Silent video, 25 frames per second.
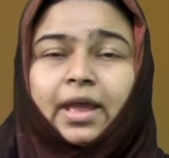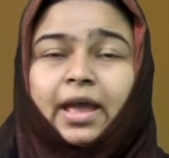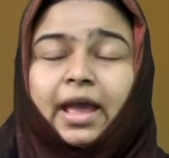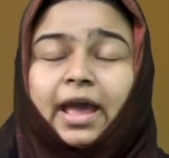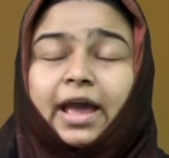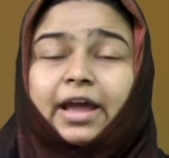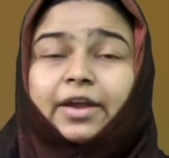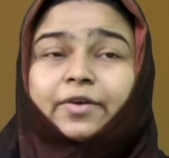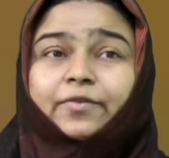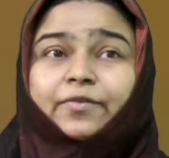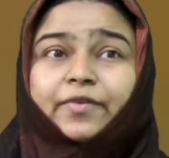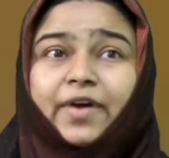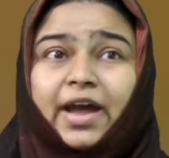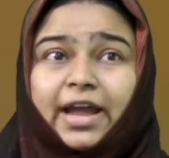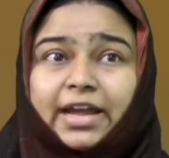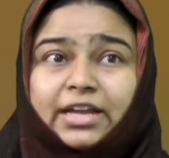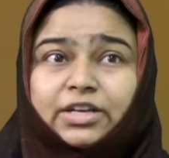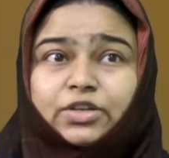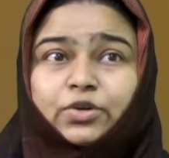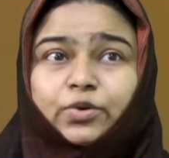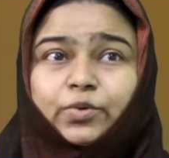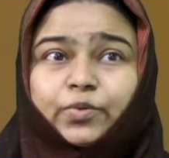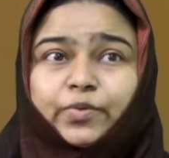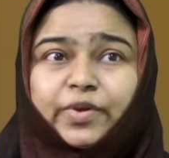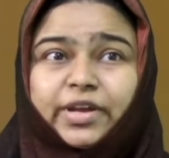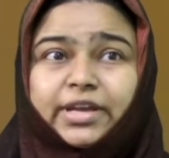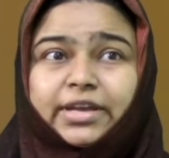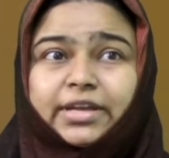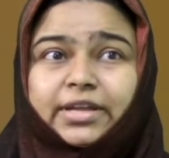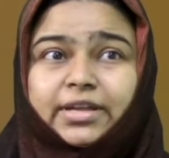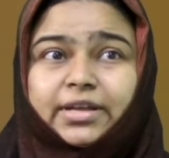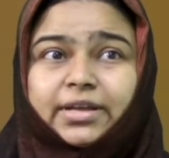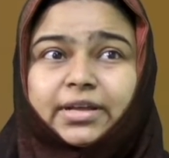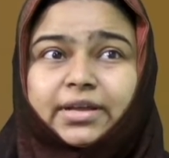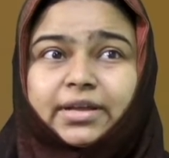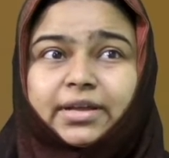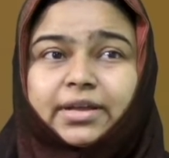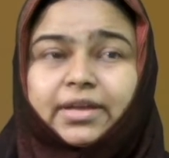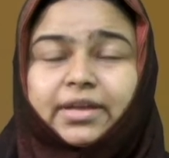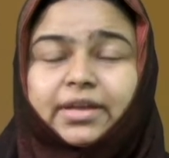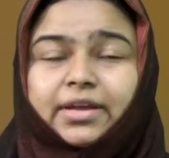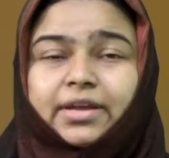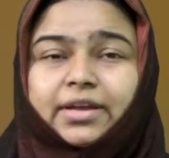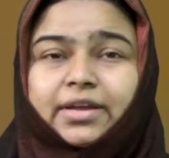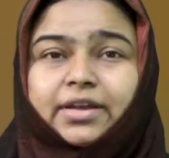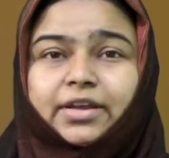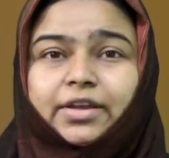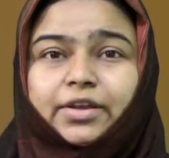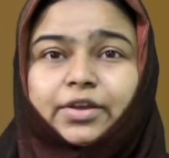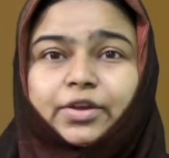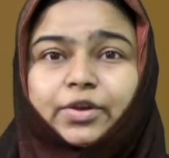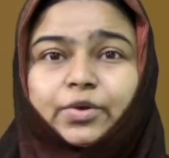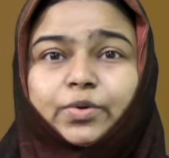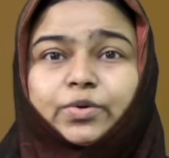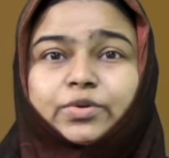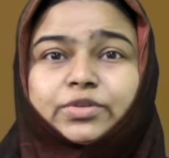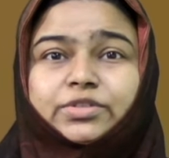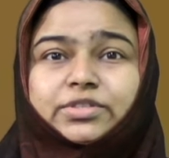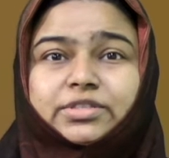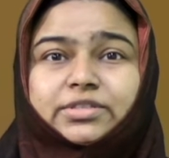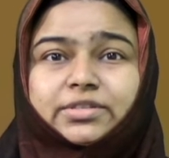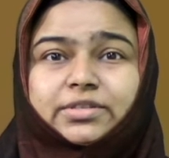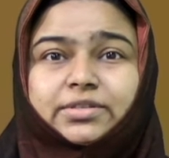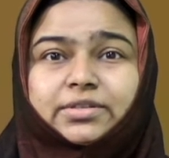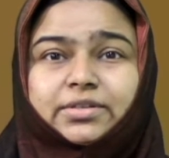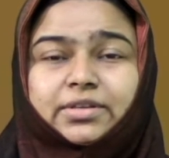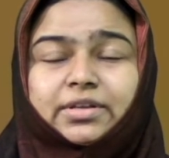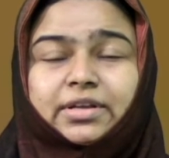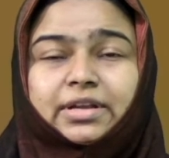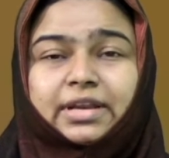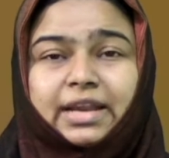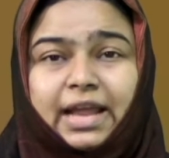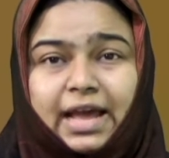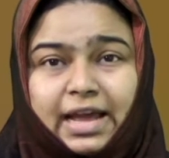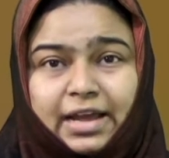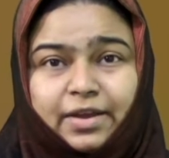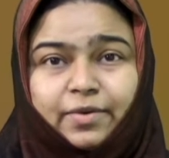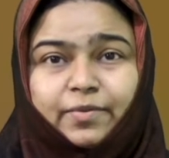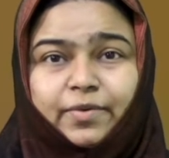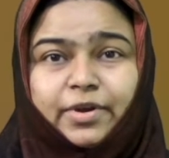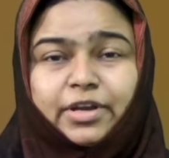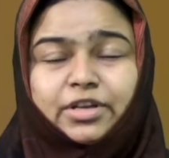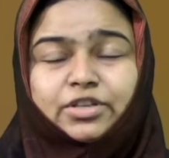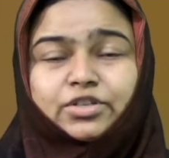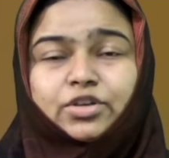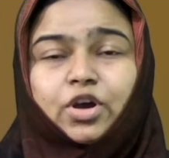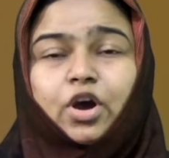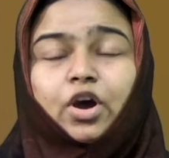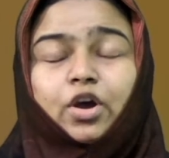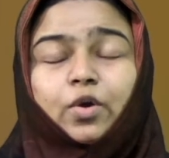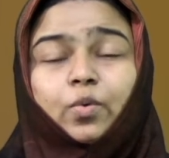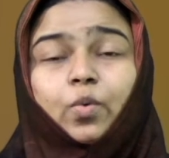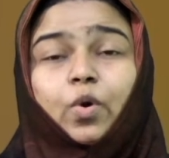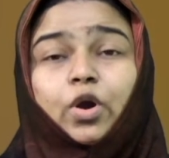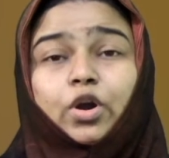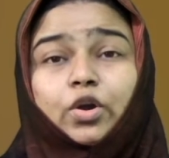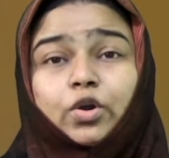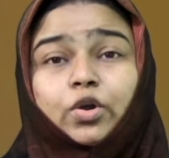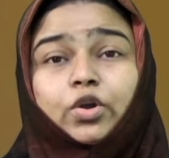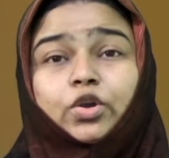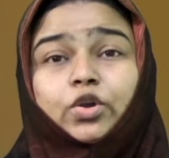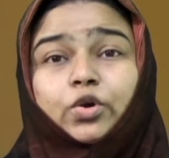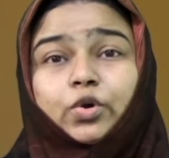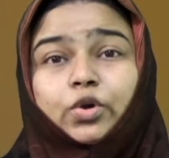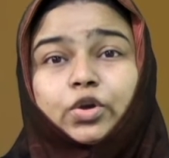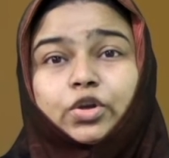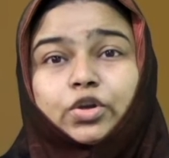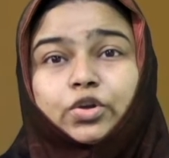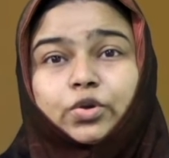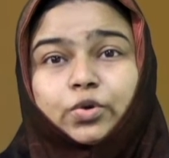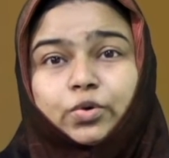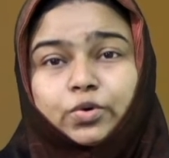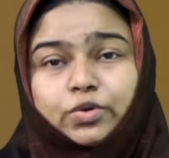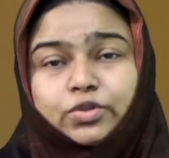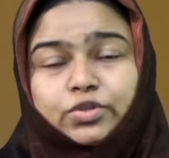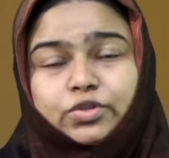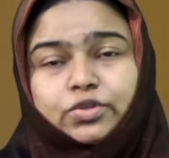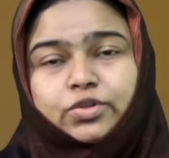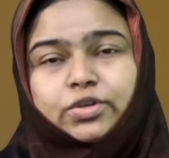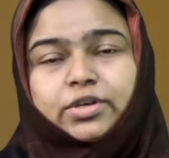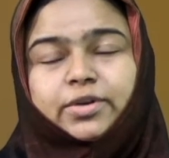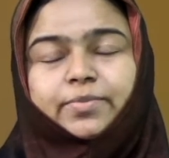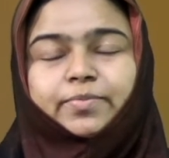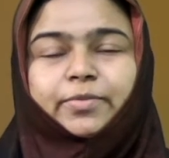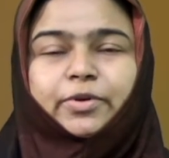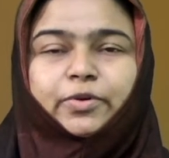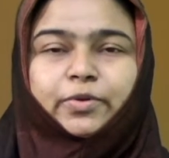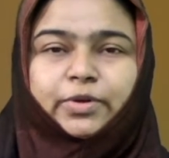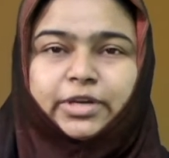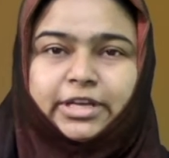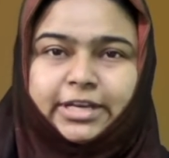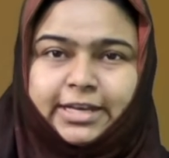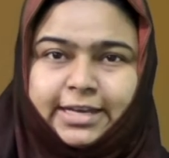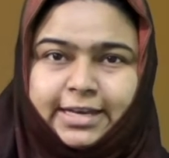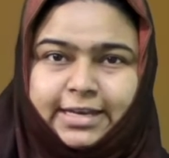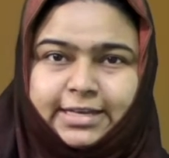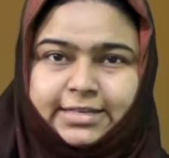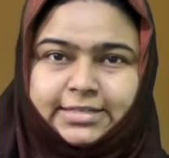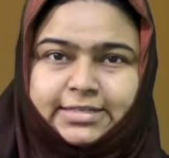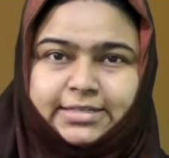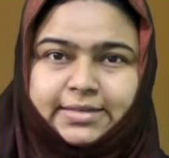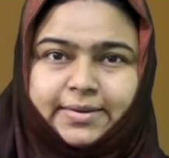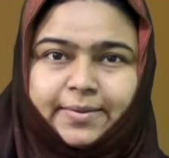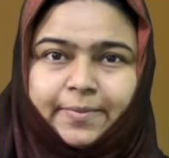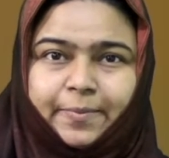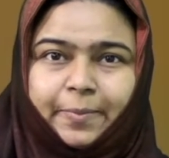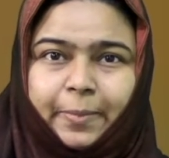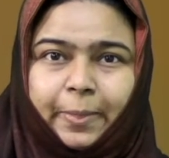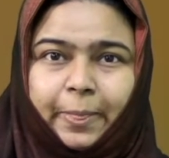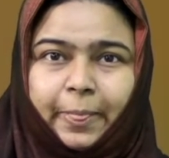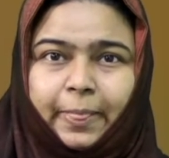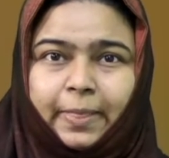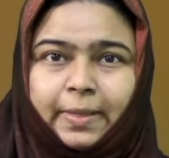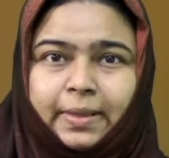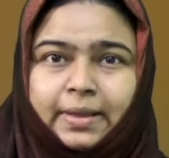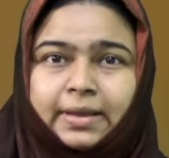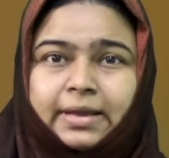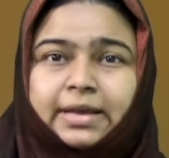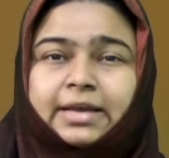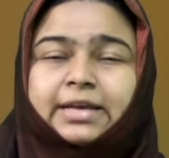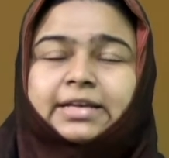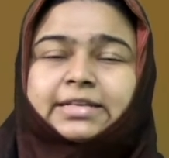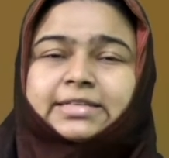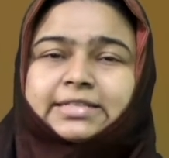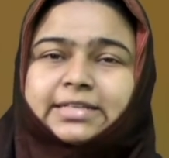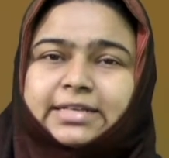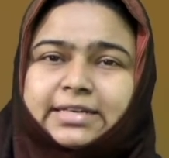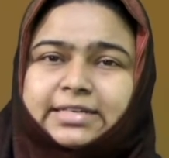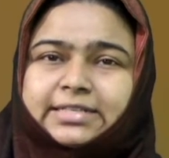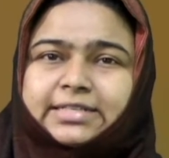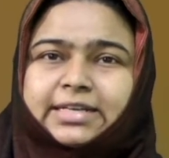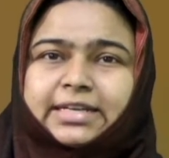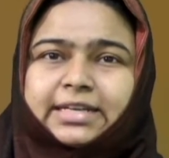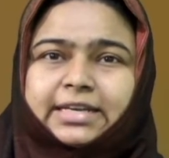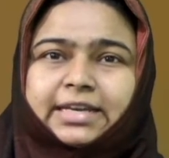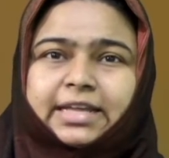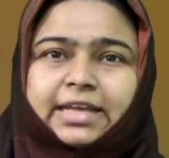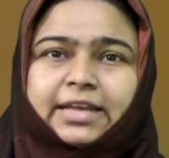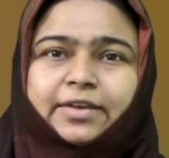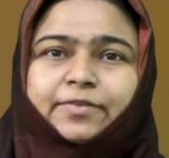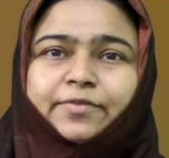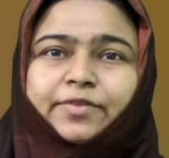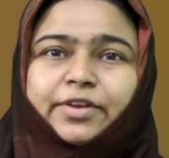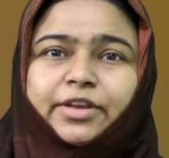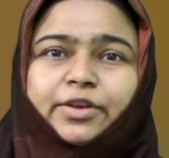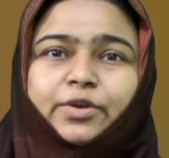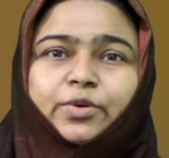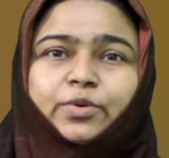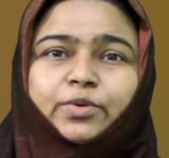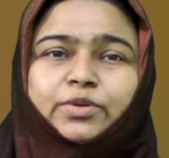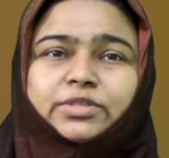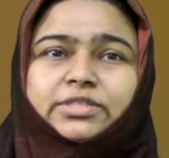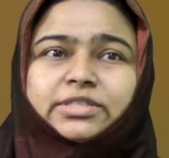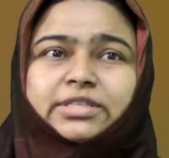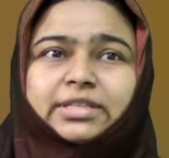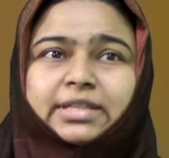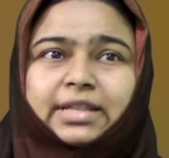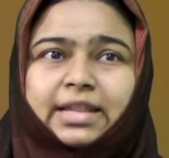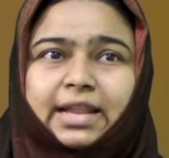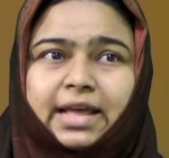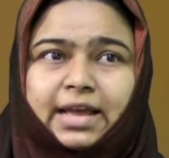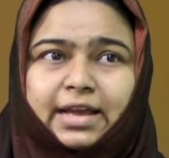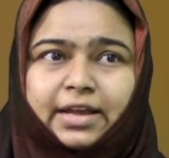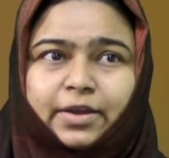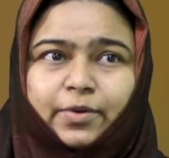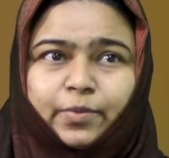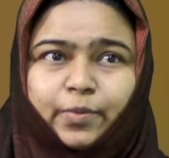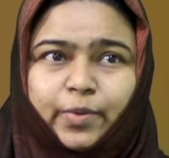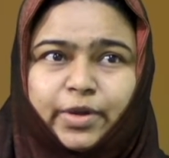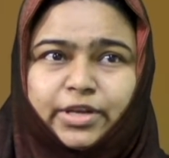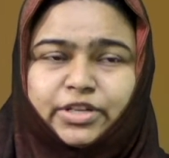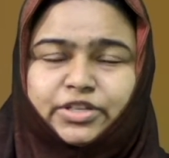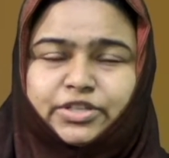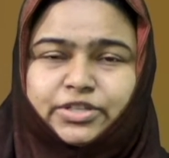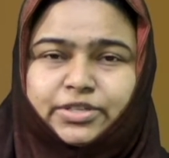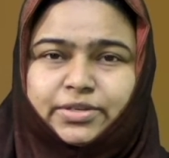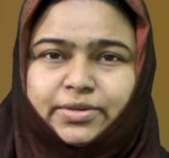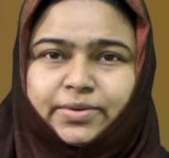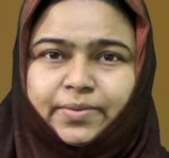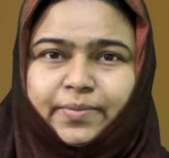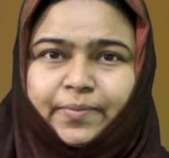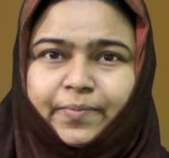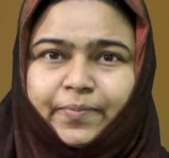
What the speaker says: And why do we use language, or what do you use to communicate? Certainly, we use language.